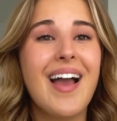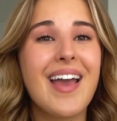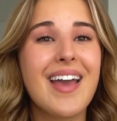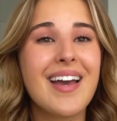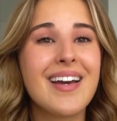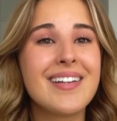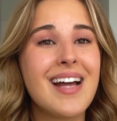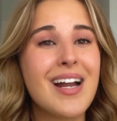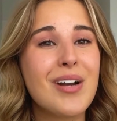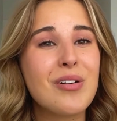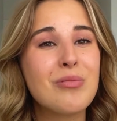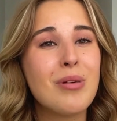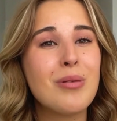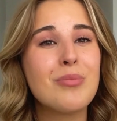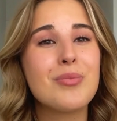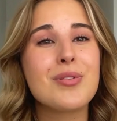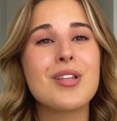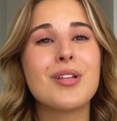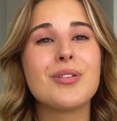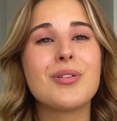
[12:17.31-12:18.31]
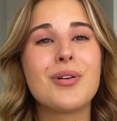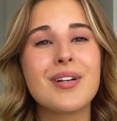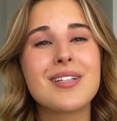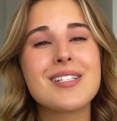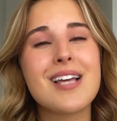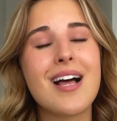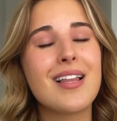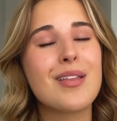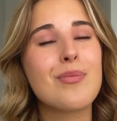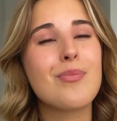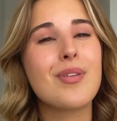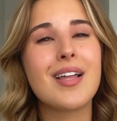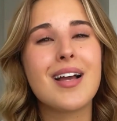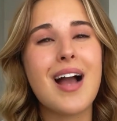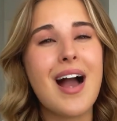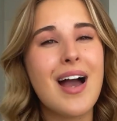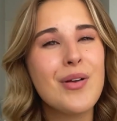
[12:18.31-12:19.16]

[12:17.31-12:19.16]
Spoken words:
And I remember the Lord telling me, like,